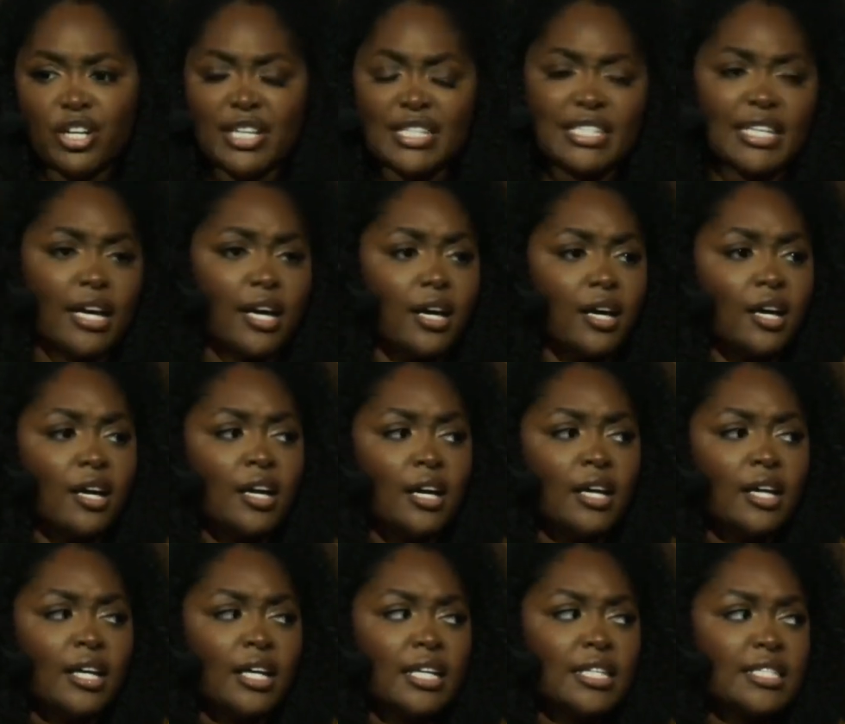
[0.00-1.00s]
It's a
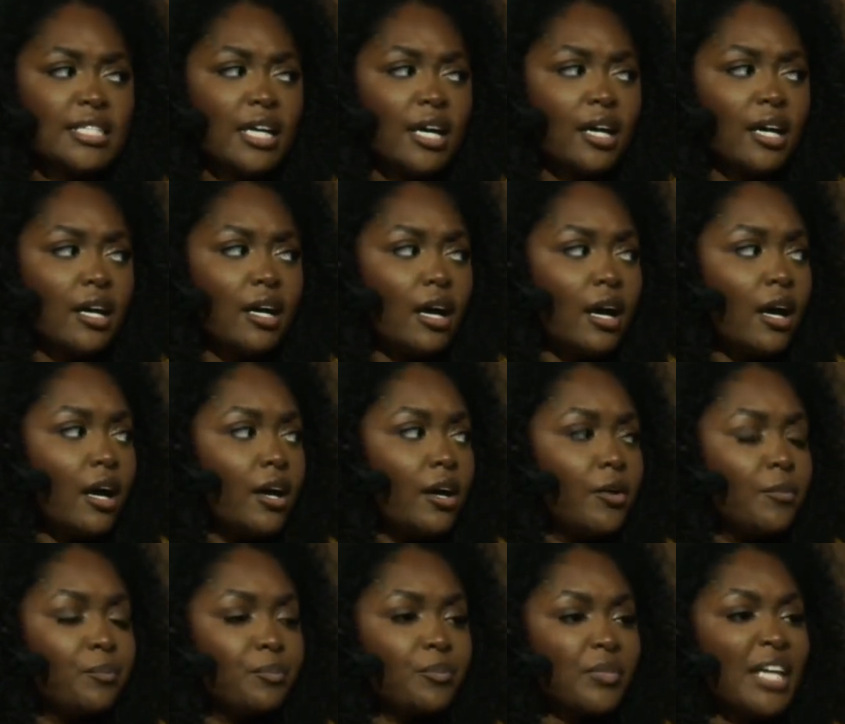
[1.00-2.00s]

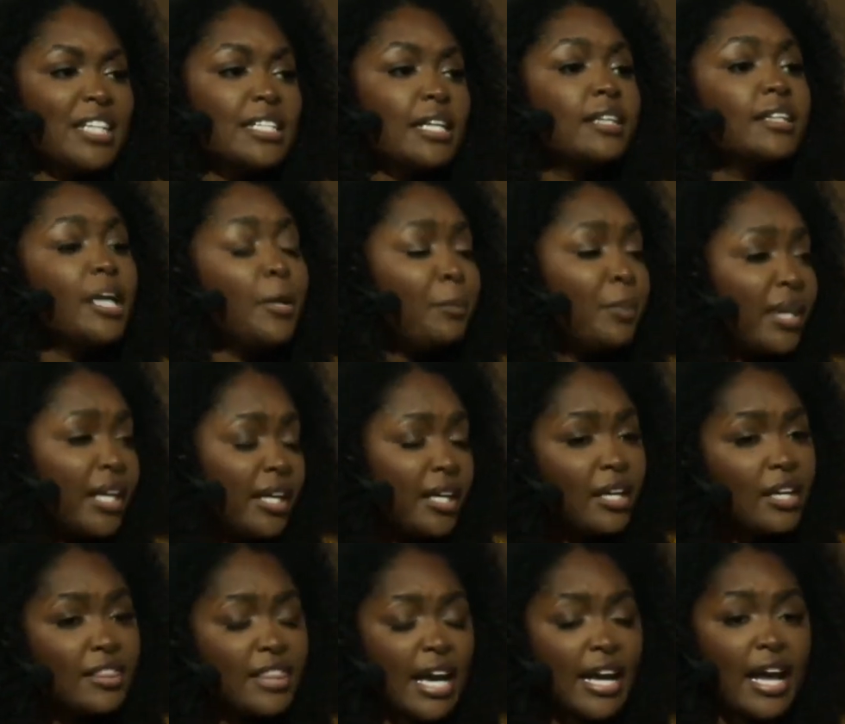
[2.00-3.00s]

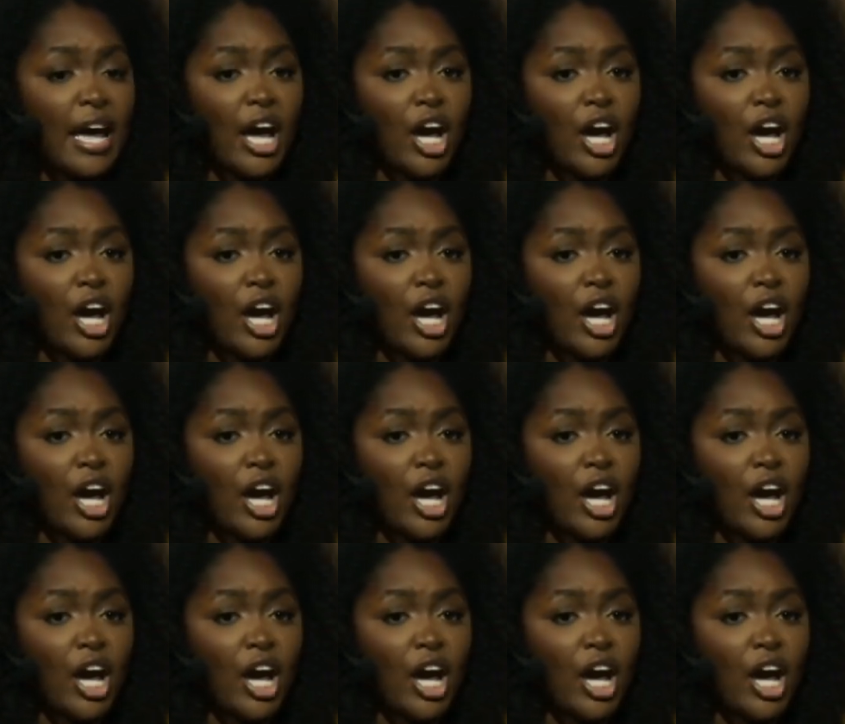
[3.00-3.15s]
lipid that